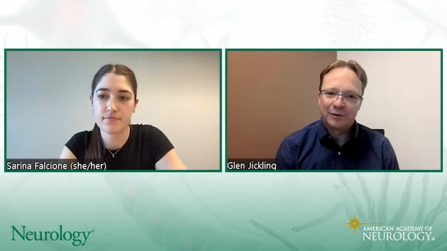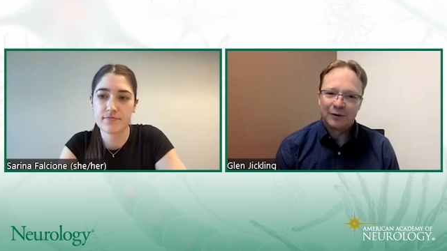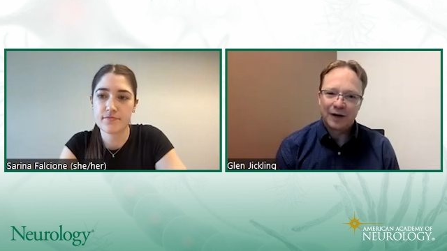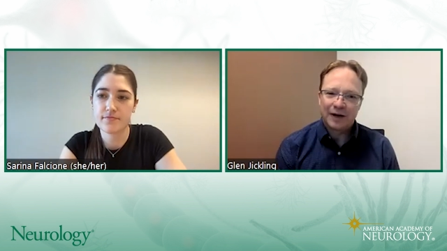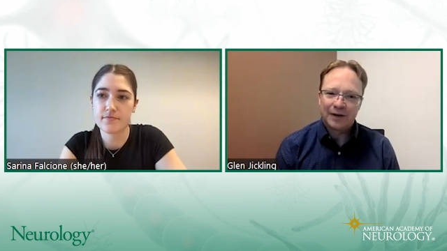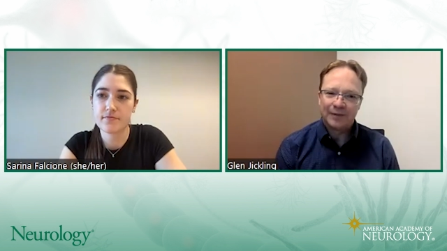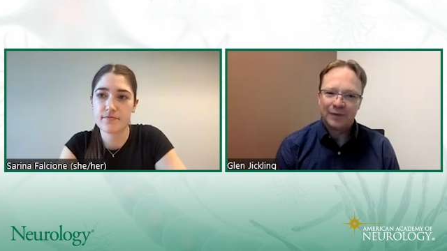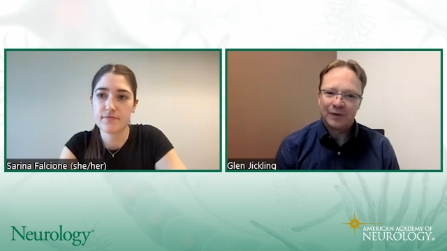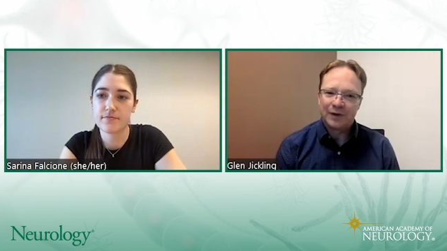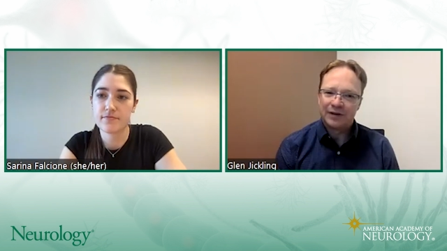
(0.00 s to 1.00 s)
Speaker 1: um,
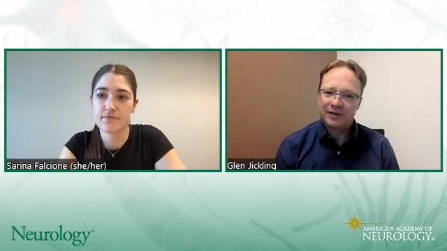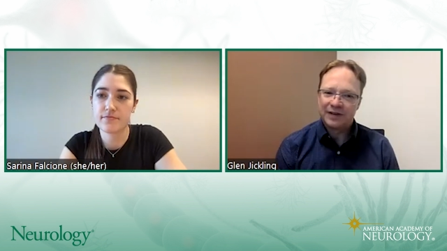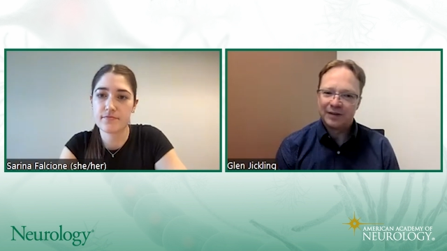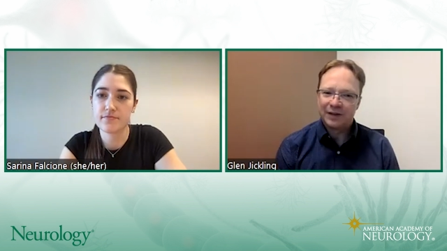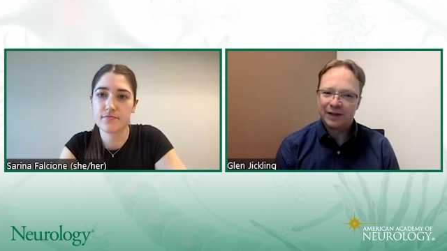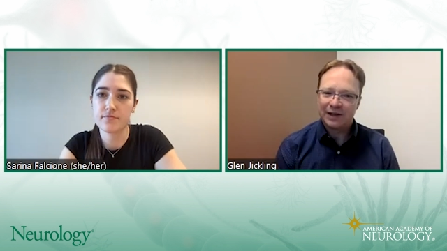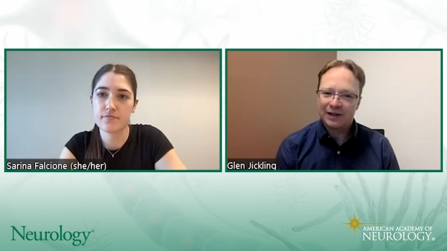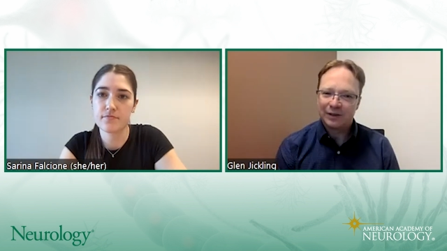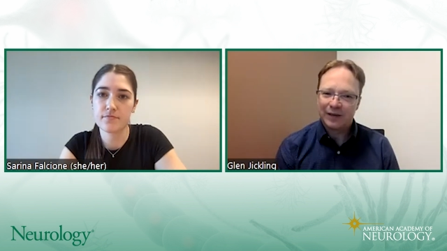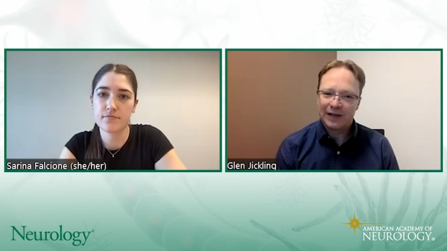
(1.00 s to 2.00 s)
understand molecular
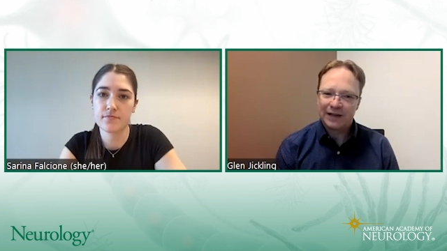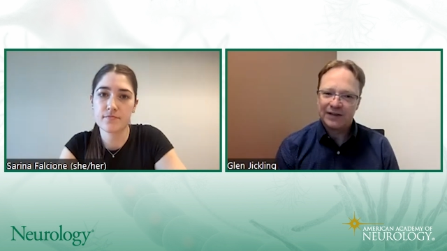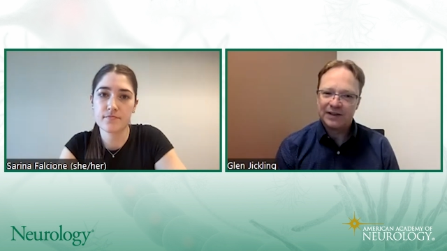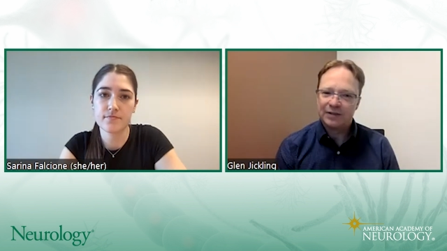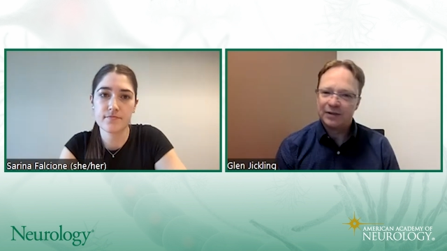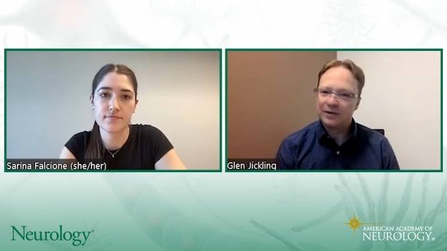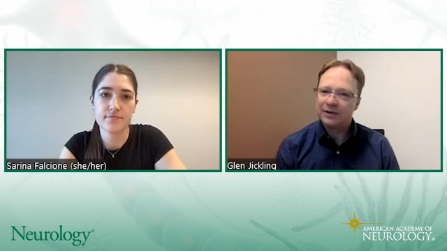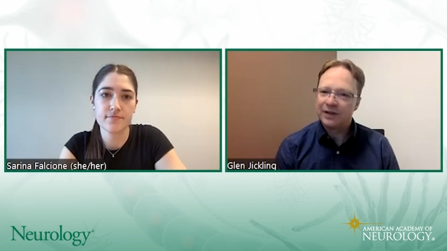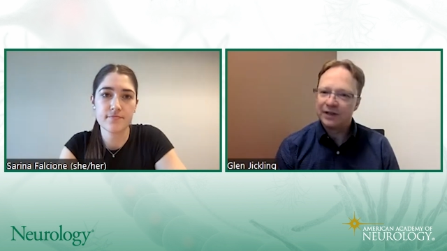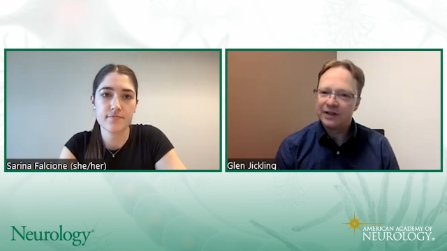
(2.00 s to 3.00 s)
biology, what's going
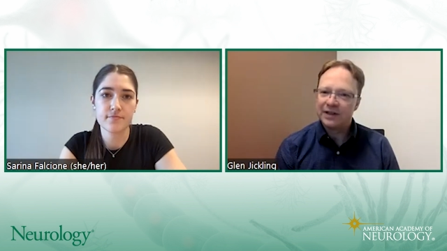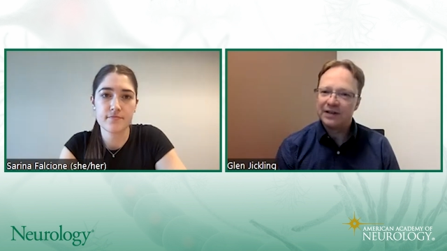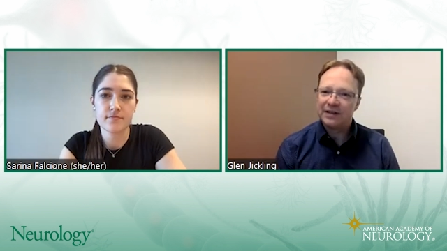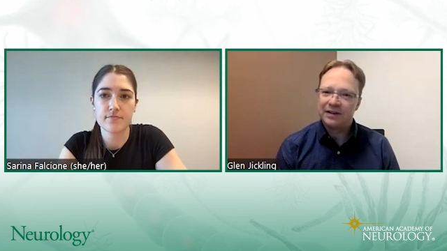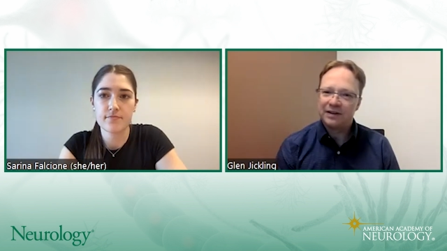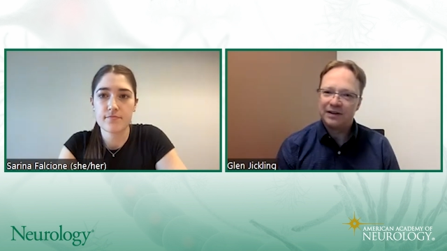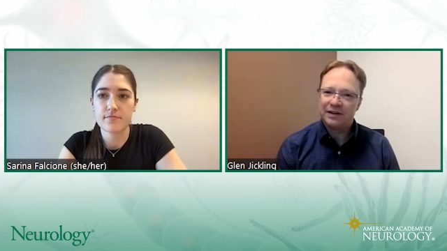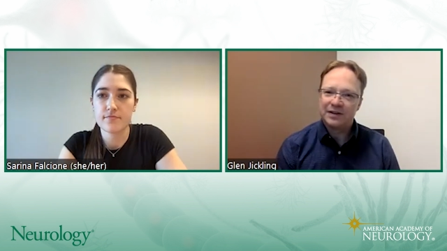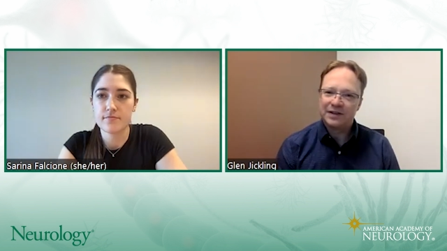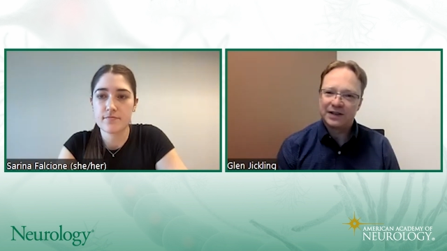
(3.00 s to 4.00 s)
on in the endothelial
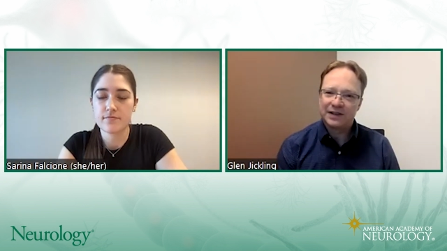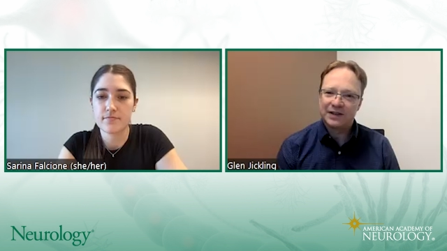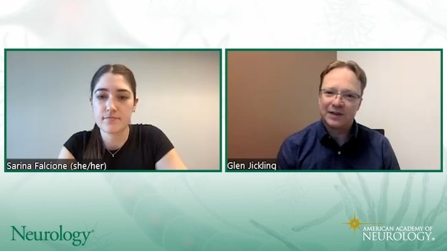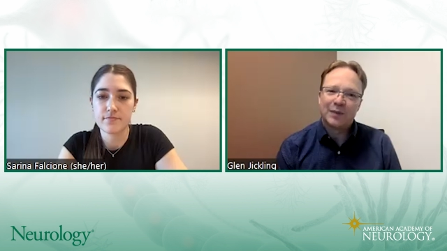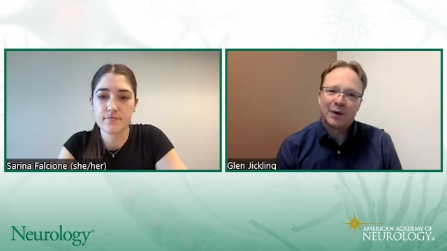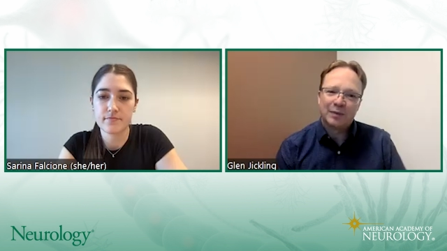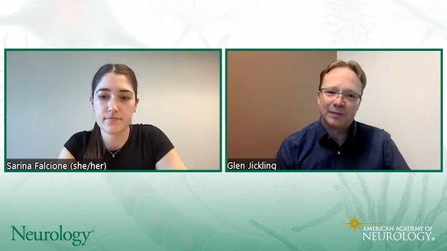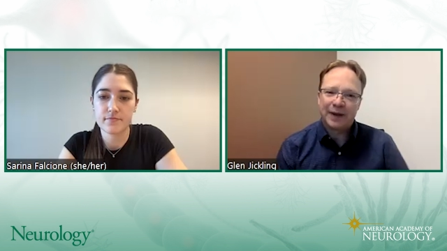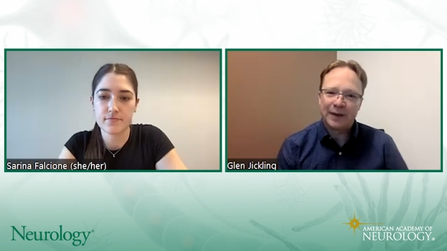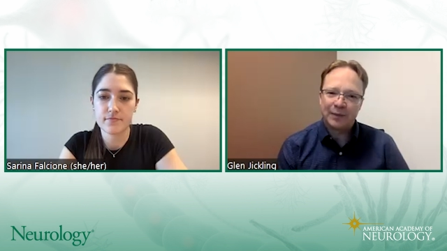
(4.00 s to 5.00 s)
cells that might,
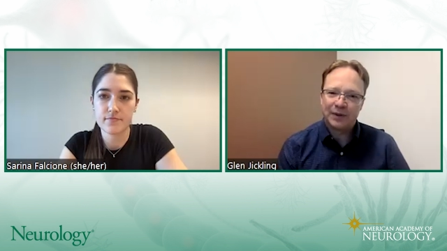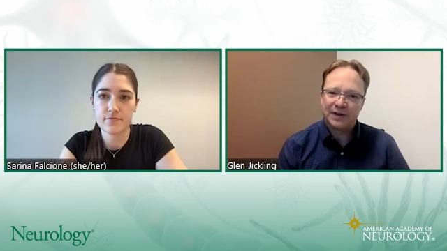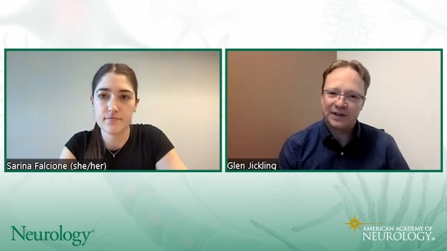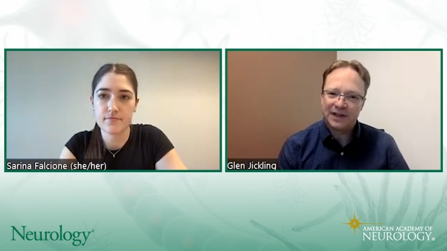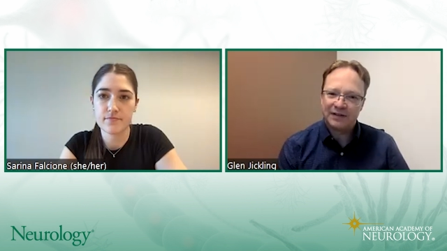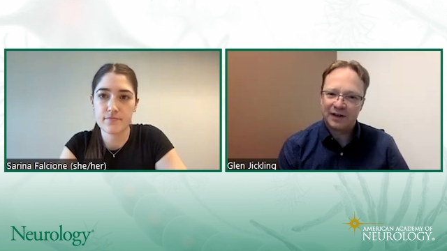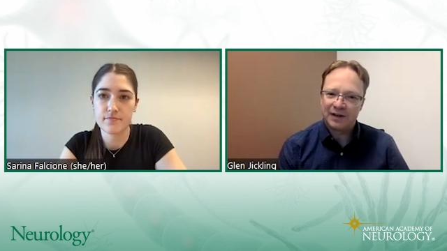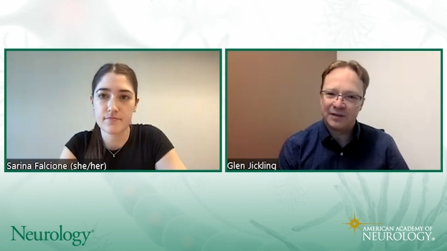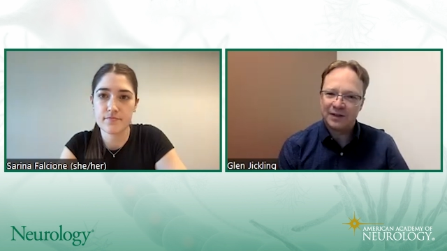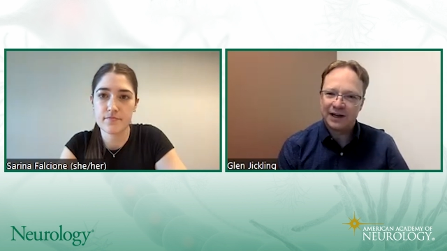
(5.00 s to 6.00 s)
might put these AVMs
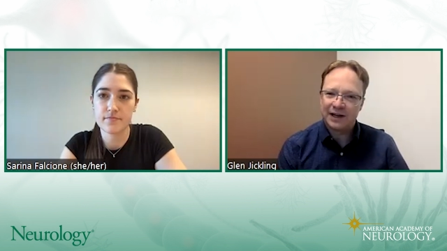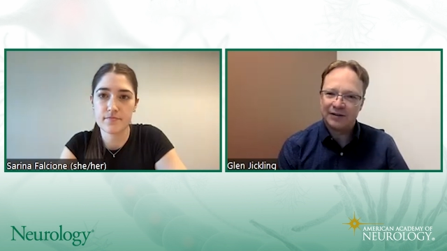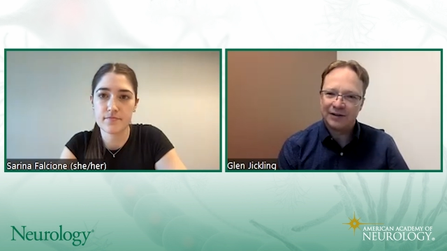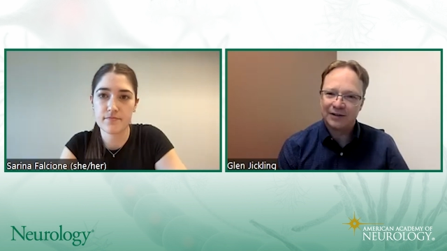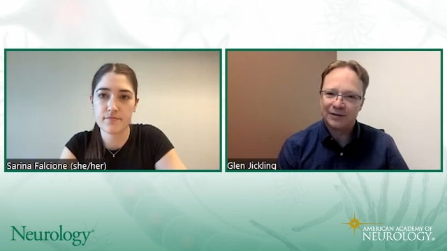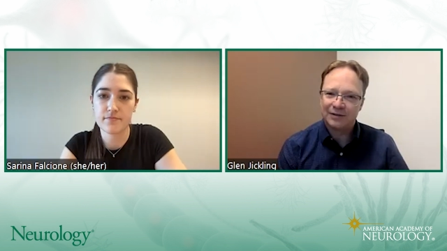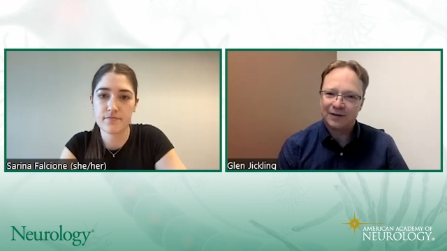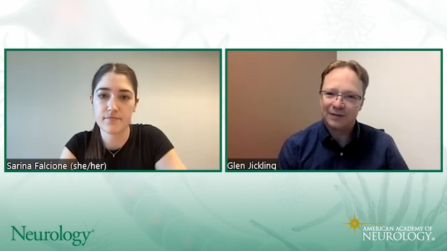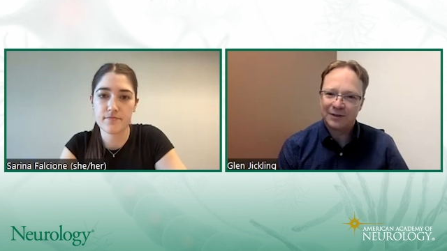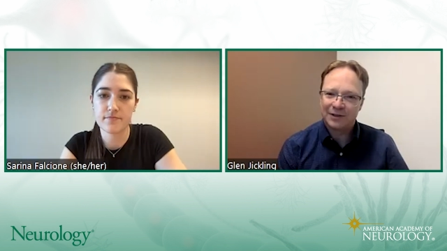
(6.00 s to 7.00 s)
at higher risk for
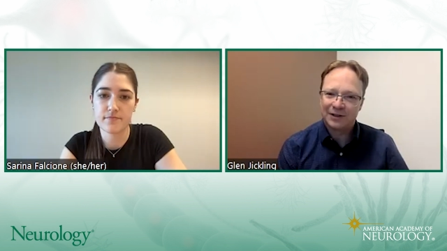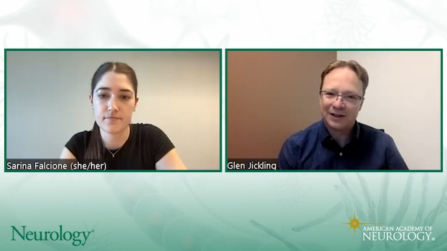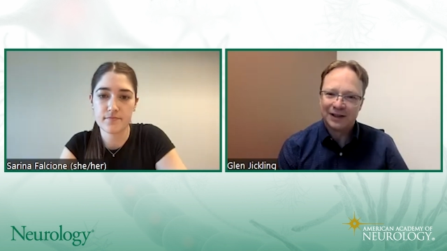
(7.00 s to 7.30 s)
rupture,